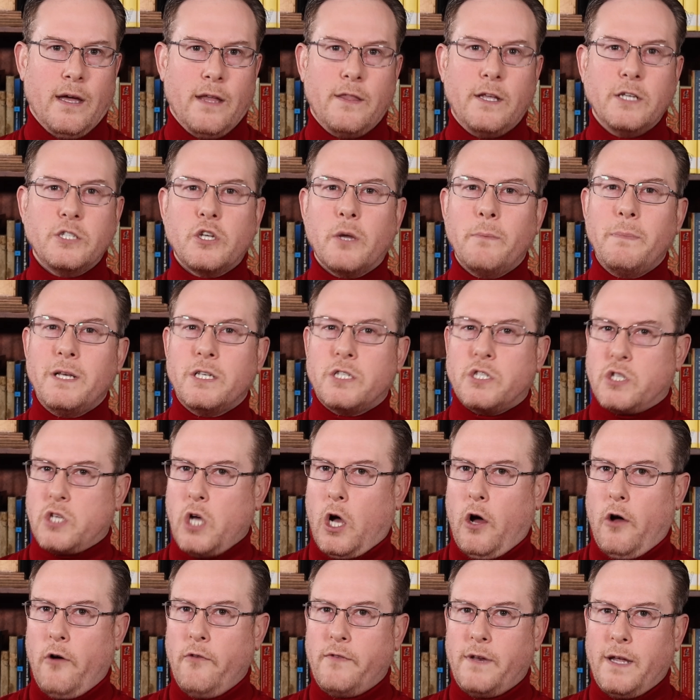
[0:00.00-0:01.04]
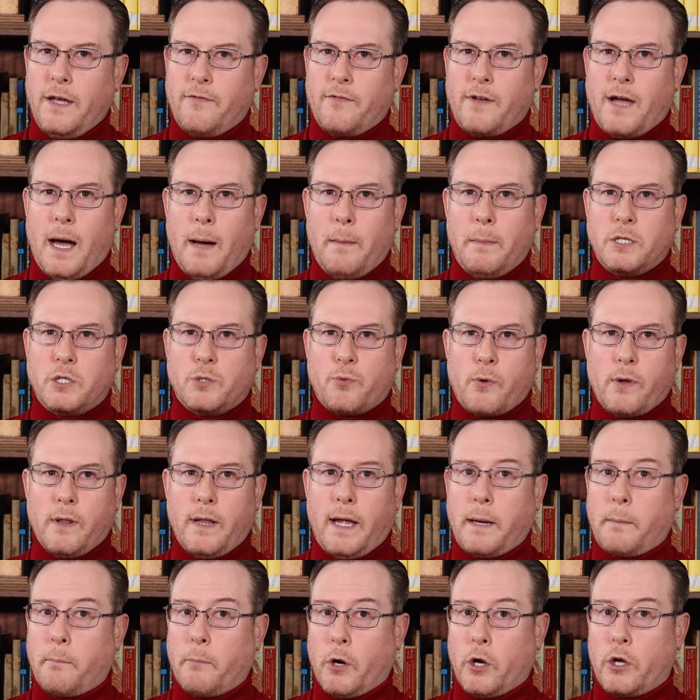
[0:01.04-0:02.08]
This could be solved if comets were
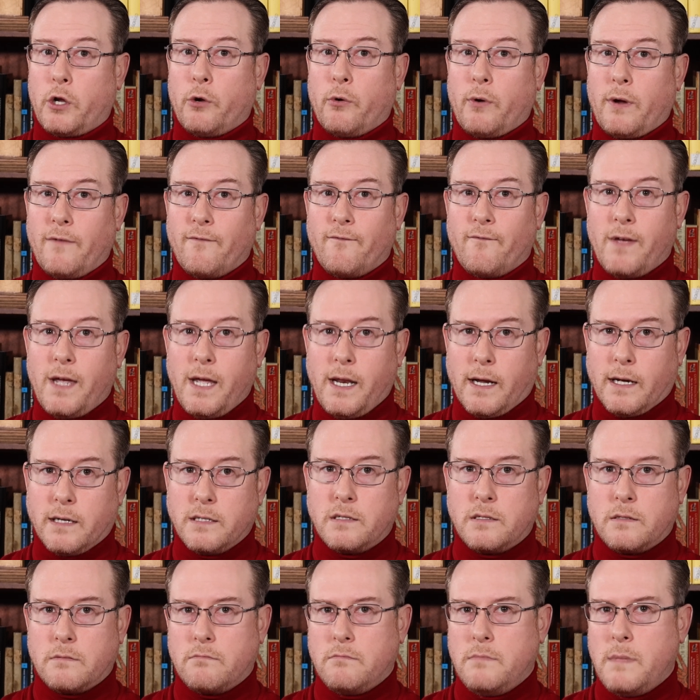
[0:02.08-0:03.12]
like Mercury and Venus,